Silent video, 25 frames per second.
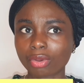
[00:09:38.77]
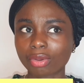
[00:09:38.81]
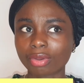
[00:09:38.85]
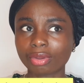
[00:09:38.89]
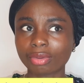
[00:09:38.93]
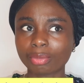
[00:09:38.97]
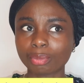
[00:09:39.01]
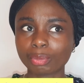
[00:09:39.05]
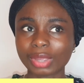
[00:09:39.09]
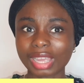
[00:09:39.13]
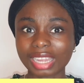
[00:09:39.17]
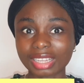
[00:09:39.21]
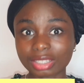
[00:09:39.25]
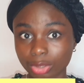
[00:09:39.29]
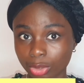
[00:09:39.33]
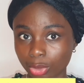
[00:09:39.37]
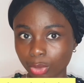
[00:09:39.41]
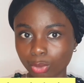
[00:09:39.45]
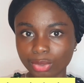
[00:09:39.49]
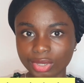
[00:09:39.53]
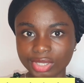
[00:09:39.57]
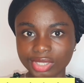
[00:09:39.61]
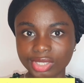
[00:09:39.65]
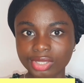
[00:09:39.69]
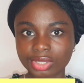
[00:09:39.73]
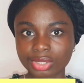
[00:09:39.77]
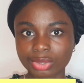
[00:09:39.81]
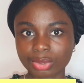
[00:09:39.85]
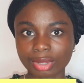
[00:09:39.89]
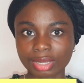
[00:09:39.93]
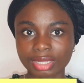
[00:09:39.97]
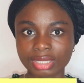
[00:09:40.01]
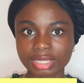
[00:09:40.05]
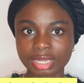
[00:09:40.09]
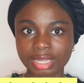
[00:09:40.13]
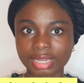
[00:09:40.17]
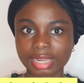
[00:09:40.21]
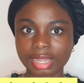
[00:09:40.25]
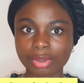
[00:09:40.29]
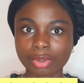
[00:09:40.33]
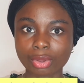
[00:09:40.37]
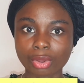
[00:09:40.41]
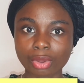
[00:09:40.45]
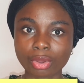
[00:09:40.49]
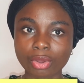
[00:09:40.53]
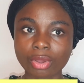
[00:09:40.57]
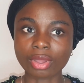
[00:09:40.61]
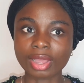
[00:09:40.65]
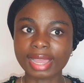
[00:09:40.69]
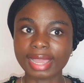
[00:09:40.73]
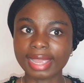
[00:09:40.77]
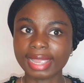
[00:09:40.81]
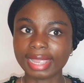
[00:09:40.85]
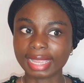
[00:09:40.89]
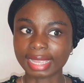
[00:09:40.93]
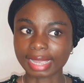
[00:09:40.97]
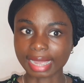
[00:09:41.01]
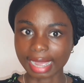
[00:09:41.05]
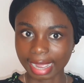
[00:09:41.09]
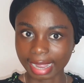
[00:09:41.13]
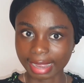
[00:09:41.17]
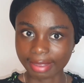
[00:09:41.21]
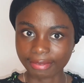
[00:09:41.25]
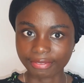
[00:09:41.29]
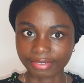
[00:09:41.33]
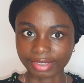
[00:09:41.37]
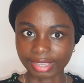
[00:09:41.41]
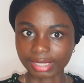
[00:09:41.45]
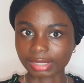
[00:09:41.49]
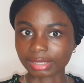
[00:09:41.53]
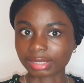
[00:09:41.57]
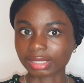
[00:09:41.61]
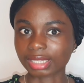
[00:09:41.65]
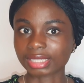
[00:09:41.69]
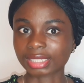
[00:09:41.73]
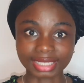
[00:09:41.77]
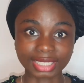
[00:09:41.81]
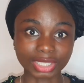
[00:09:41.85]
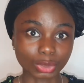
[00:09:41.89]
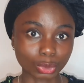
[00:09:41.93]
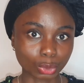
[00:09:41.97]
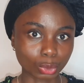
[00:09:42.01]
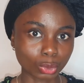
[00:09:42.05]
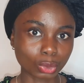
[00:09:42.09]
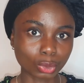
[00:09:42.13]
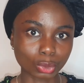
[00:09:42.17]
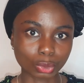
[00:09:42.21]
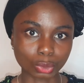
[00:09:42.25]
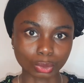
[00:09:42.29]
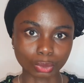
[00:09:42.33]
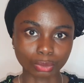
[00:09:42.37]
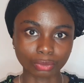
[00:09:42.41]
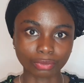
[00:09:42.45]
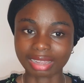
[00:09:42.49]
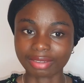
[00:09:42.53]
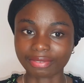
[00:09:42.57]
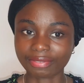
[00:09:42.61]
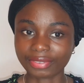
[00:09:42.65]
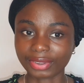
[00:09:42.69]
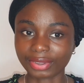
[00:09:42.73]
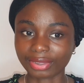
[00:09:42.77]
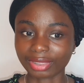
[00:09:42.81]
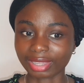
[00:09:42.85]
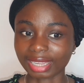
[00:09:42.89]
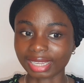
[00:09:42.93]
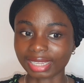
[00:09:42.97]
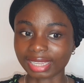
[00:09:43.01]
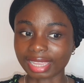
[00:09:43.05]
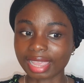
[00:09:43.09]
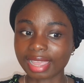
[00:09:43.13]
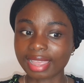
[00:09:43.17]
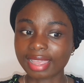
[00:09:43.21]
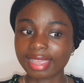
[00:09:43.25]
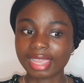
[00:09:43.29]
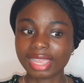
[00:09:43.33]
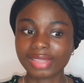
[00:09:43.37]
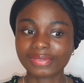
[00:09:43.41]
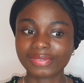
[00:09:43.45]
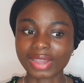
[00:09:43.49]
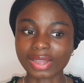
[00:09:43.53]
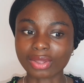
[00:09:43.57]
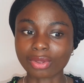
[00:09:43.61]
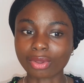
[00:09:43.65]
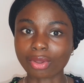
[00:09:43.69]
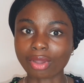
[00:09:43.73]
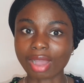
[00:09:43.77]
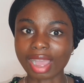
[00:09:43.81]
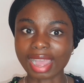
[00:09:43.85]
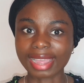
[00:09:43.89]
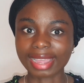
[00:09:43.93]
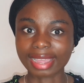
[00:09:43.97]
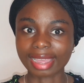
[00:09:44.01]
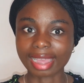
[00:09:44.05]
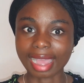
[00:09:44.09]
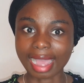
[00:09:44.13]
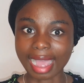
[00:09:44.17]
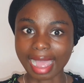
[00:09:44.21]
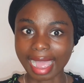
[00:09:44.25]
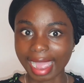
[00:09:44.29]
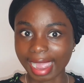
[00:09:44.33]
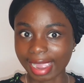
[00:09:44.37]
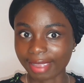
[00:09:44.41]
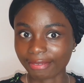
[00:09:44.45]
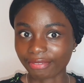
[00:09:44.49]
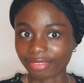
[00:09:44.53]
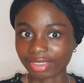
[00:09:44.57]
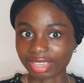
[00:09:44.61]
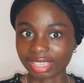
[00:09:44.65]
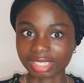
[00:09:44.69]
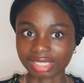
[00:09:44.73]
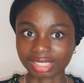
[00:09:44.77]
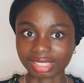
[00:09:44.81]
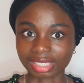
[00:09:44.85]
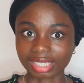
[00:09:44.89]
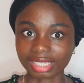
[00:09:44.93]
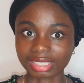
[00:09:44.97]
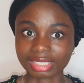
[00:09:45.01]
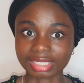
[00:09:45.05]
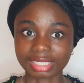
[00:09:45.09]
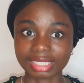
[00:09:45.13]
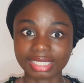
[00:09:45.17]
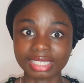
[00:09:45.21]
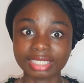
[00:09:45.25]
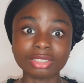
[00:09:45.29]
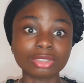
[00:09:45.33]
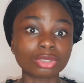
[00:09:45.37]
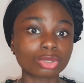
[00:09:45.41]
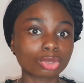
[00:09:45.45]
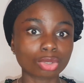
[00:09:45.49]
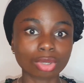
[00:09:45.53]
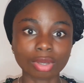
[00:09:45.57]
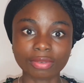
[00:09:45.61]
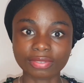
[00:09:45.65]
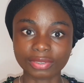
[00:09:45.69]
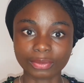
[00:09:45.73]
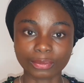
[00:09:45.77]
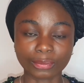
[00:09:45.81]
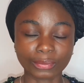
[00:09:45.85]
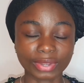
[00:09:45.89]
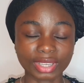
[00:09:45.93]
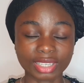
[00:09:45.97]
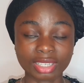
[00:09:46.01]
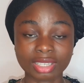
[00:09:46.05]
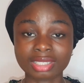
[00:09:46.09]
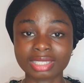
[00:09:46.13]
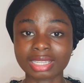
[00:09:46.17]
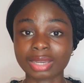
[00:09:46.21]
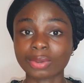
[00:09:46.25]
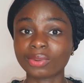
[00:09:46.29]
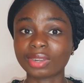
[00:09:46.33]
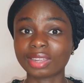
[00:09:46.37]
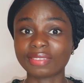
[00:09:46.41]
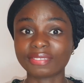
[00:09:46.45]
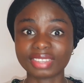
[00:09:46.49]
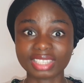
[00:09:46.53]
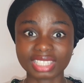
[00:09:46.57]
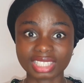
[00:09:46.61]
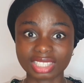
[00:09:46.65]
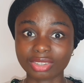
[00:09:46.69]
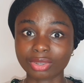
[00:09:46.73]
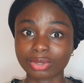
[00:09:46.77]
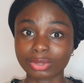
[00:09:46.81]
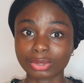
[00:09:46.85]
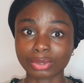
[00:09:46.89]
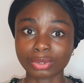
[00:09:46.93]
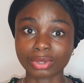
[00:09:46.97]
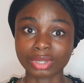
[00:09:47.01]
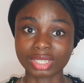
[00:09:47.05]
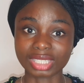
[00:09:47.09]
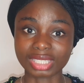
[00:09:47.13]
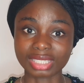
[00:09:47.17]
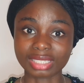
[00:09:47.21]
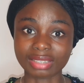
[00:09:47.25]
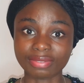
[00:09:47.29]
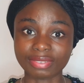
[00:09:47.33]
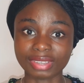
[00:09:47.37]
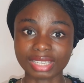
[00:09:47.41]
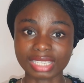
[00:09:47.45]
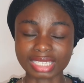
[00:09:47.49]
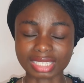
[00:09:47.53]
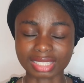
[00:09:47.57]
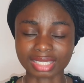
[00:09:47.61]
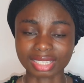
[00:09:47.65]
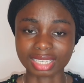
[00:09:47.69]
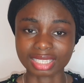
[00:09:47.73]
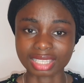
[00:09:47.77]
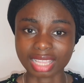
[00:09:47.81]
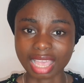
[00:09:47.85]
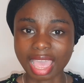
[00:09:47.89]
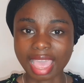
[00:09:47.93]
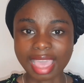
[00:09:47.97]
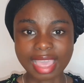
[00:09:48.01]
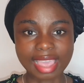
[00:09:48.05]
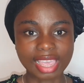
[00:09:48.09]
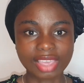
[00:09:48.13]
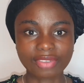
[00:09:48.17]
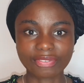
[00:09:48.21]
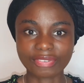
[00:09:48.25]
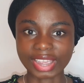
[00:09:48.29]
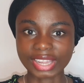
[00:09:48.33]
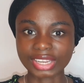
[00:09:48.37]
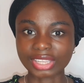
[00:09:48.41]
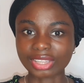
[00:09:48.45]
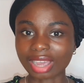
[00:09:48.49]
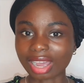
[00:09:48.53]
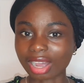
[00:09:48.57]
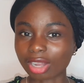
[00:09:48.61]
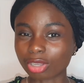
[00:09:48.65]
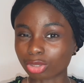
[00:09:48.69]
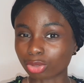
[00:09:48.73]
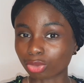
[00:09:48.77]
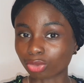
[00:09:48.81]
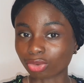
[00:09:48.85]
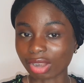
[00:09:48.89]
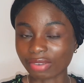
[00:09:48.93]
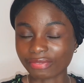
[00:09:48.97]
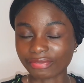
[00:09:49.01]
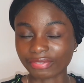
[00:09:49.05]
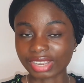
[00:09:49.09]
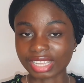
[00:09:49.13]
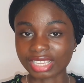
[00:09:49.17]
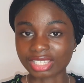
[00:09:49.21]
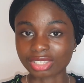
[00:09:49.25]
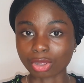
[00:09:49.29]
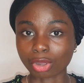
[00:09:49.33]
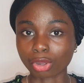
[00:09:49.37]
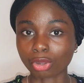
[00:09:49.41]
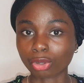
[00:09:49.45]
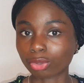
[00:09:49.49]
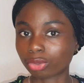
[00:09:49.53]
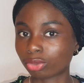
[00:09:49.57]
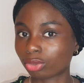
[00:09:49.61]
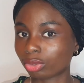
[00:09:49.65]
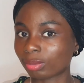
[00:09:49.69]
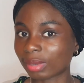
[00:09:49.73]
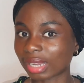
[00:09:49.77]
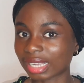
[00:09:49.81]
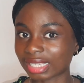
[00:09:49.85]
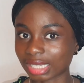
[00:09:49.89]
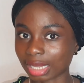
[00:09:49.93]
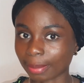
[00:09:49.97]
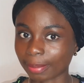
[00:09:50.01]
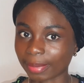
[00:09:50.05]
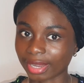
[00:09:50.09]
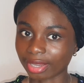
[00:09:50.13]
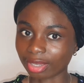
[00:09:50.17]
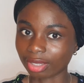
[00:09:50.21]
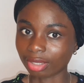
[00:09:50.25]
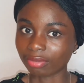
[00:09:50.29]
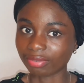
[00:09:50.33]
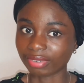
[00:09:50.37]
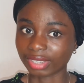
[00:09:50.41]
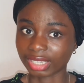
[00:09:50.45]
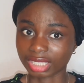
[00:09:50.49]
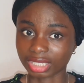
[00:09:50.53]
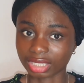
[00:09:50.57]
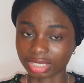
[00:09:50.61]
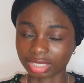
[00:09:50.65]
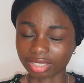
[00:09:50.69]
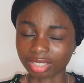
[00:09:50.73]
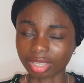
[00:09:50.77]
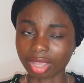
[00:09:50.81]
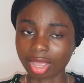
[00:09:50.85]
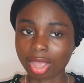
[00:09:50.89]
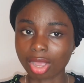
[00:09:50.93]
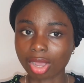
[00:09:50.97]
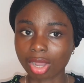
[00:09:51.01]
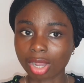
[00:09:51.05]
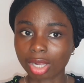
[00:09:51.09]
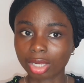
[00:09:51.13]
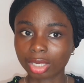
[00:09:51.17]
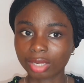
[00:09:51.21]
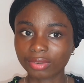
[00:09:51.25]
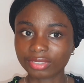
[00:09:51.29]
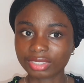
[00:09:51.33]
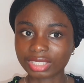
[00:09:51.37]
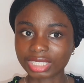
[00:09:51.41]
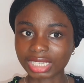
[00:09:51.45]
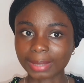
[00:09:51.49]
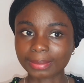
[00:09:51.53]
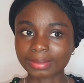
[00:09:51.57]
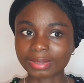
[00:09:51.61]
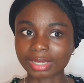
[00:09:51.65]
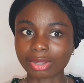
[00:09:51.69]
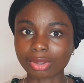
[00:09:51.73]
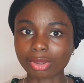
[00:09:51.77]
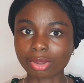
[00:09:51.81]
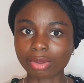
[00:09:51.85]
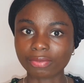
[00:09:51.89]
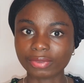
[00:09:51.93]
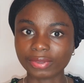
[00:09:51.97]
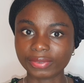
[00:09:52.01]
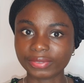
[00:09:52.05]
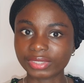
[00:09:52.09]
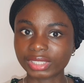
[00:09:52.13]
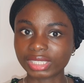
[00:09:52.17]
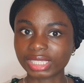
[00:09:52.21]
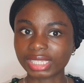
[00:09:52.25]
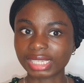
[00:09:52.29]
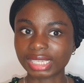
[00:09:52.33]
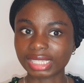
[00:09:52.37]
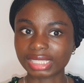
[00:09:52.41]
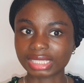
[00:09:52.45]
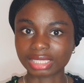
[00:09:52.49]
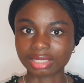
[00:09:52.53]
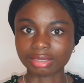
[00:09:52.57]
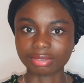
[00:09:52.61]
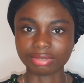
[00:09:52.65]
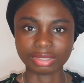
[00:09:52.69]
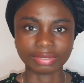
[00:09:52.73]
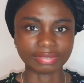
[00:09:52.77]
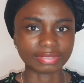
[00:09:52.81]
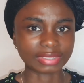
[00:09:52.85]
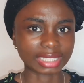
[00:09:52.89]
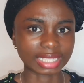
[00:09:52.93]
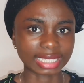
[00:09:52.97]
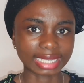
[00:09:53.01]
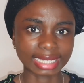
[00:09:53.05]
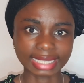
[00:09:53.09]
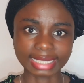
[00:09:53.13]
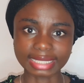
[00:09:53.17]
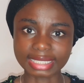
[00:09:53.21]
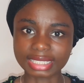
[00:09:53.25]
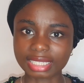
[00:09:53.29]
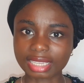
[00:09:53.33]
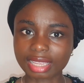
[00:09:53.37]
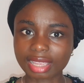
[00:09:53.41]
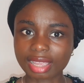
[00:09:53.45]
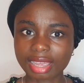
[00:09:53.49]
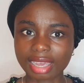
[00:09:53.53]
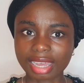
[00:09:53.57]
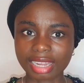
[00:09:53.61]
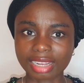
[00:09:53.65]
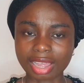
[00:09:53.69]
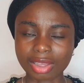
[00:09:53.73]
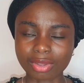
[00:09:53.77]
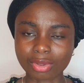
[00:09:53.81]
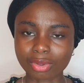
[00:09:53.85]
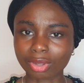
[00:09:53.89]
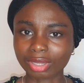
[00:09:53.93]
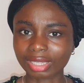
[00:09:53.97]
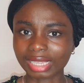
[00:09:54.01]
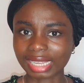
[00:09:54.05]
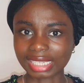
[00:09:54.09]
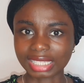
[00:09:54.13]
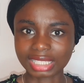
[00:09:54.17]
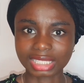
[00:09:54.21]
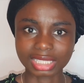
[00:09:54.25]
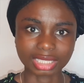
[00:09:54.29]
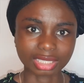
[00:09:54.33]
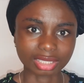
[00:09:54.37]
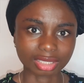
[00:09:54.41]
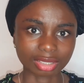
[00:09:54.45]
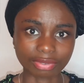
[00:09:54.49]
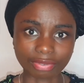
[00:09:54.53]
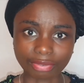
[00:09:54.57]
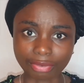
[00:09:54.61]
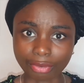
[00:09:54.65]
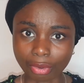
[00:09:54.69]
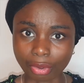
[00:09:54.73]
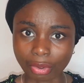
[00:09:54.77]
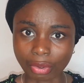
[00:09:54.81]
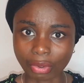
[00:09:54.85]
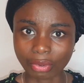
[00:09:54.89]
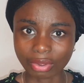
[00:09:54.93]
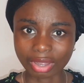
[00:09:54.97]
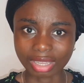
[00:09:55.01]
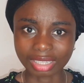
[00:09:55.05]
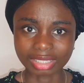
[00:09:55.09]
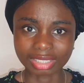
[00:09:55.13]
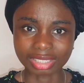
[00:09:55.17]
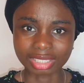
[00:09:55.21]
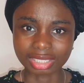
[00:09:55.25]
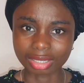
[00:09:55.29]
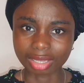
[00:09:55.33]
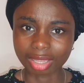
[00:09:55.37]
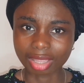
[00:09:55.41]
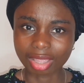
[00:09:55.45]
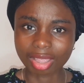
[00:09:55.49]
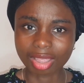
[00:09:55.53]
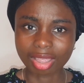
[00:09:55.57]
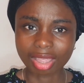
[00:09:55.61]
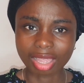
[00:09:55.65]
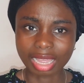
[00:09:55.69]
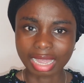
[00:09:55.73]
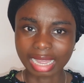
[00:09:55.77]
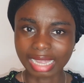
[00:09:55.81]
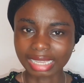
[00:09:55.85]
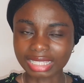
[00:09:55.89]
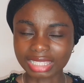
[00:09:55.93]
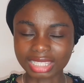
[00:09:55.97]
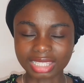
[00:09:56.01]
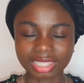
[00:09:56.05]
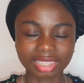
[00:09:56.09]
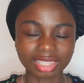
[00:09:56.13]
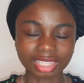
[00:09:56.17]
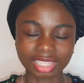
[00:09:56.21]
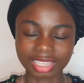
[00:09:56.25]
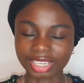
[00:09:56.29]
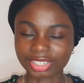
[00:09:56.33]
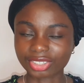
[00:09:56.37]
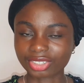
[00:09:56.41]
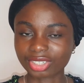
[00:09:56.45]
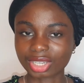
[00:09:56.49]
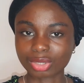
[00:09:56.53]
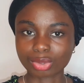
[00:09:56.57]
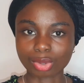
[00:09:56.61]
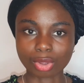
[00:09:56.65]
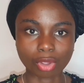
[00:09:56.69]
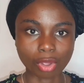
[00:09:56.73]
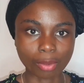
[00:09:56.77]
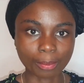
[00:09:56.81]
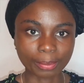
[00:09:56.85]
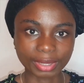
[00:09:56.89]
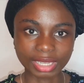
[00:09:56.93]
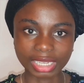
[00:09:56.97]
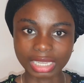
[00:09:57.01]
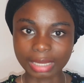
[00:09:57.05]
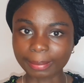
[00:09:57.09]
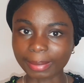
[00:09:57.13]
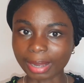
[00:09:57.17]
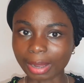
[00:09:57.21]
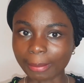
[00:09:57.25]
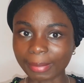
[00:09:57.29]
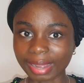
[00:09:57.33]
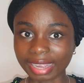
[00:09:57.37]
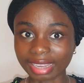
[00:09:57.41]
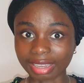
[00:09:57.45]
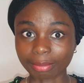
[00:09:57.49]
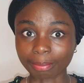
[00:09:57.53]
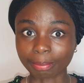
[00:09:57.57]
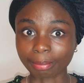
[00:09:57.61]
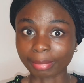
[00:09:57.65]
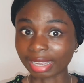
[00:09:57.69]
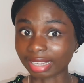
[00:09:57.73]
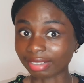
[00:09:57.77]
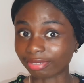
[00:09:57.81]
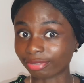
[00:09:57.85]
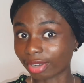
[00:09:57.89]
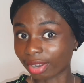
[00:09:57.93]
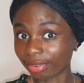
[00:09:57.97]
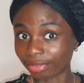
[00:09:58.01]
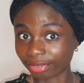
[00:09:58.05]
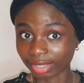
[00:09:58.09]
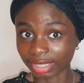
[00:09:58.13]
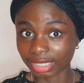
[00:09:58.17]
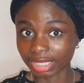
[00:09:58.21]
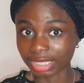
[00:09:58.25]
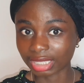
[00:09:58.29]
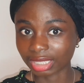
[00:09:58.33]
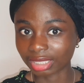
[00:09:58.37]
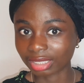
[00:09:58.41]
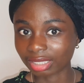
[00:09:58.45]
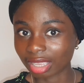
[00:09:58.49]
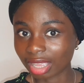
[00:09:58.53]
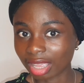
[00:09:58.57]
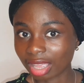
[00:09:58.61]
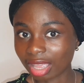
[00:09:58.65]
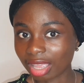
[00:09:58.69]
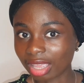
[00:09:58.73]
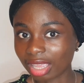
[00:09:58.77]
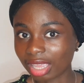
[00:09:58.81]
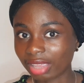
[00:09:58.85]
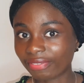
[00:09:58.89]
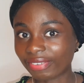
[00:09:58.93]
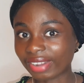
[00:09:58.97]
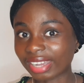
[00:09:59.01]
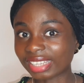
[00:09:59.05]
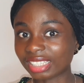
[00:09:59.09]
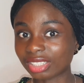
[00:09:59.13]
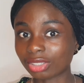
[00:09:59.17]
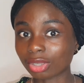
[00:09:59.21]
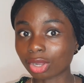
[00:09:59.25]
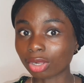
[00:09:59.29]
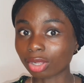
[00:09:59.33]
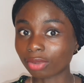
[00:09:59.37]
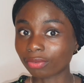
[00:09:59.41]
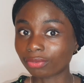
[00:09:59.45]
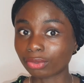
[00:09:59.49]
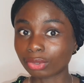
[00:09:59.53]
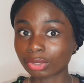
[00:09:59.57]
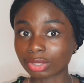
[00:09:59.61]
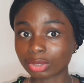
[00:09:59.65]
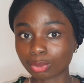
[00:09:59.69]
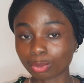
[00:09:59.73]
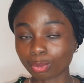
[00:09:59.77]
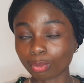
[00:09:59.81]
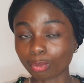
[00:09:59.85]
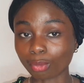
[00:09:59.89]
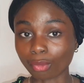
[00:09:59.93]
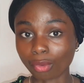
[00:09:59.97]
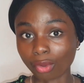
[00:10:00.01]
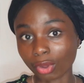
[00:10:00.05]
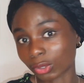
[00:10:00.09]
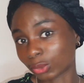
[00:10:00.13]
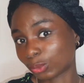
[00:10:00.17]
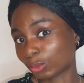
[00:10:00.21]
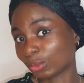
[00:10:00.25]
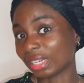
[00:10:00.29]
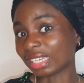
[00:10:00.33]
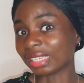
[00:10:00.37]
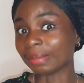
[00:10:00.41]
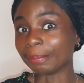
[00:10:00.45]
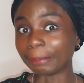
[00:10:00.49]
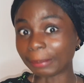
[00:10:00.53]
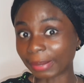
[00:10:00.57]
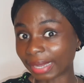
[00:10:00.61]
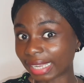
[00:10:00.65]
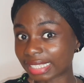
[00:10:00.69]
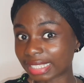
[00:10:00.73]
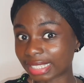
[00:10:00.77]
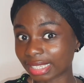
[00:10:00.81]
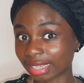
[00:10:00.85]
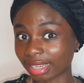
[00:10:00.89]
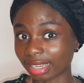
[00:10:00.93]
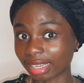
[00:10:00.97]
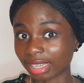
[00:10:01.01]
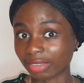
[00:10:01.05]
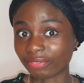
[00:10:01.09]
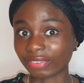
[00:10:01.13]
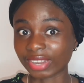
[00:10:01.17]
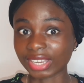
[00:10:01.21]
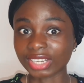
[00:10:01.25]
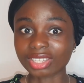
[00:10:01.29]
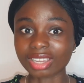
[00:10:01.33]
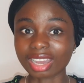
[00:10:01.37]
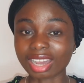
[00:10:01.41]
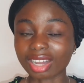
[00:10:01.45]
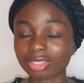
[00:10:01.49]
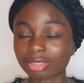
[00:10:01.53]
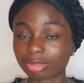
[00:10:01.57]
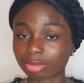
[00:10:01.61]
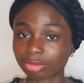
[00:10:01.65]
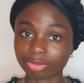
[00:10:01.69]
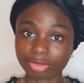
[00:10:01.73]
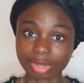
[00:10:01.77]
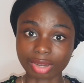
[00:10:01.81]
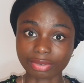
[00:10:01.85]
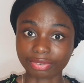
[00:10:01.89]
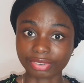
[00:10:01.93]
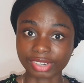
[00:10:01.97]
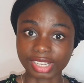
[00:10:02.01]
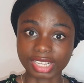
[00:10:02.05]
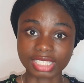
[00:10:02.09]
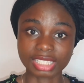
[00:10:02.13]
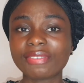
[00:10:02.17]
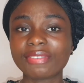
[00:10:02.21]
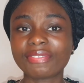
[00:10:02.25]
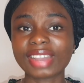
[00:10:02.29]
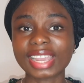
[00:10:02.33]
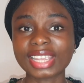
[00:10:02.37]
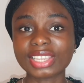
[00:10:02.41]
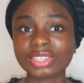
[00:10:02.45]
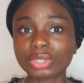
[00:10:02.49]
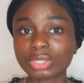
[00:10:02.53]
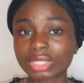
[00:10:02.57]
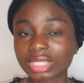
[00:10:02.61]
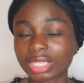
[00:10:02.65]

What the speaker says: we had 2 questions to answer, and I got a I first class and a 2-2. I felt like if I got I first class in 2 of the questions, I would have easily also gotten a first class if I knew how to reference all through my time at university. A lot of the times I got 58 and 58, and I got like 64 and and the lecturers were complaining about my referencing. If I did all of those coursework better, if I knew how to reference, if I used